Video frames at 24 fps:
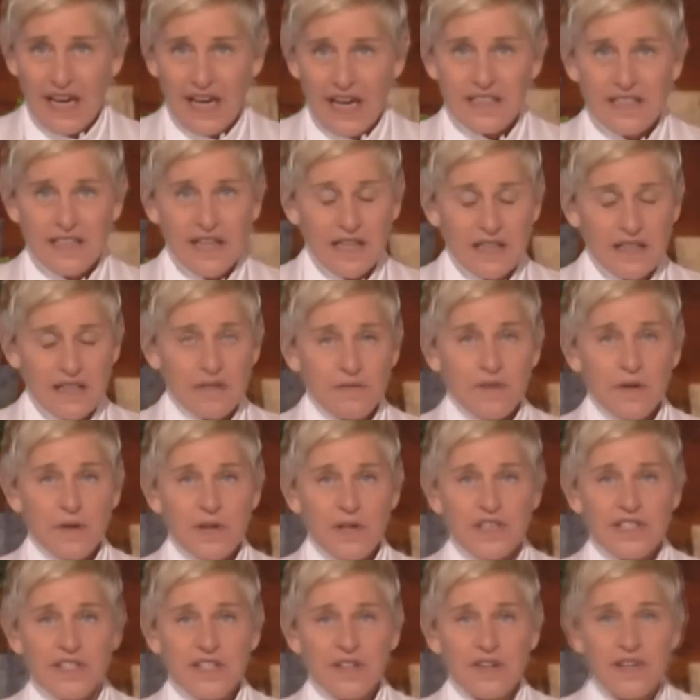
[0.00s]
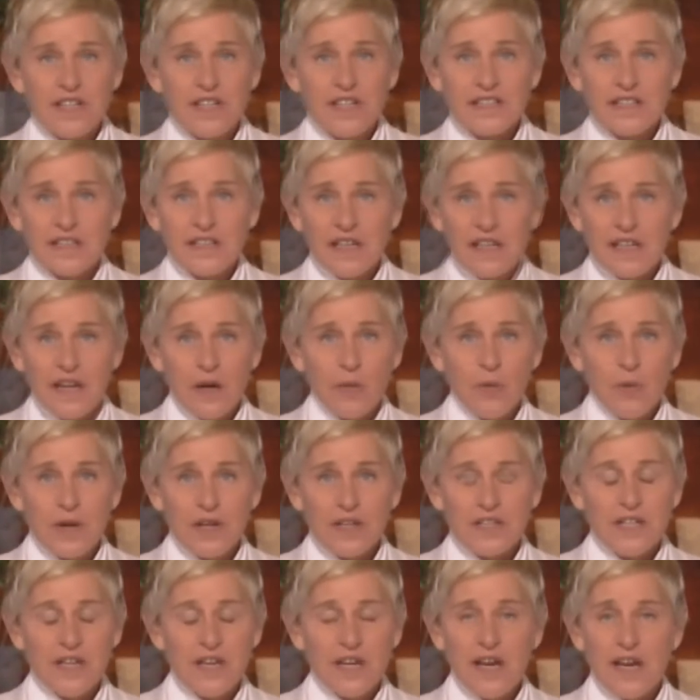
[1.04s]
I take that very seriously, and I want
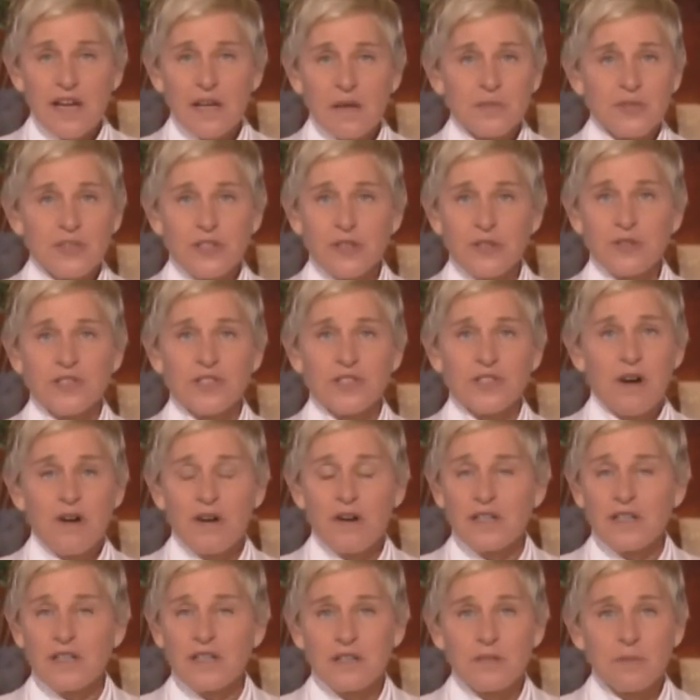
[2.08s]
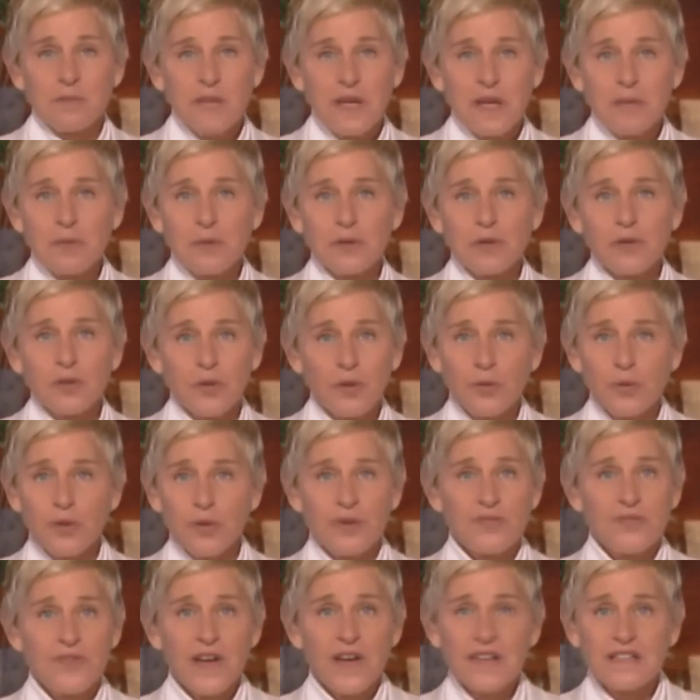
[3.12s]
to say I am so sorry to the people who
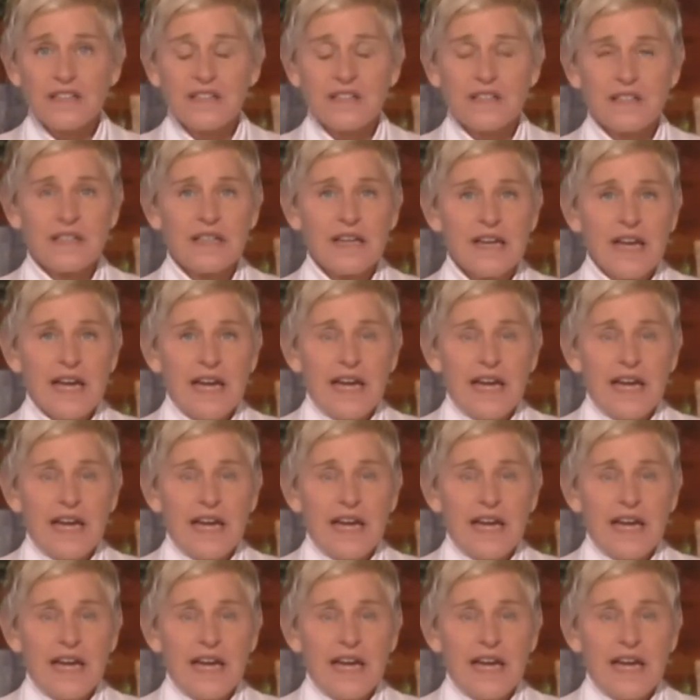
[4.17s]
were affected.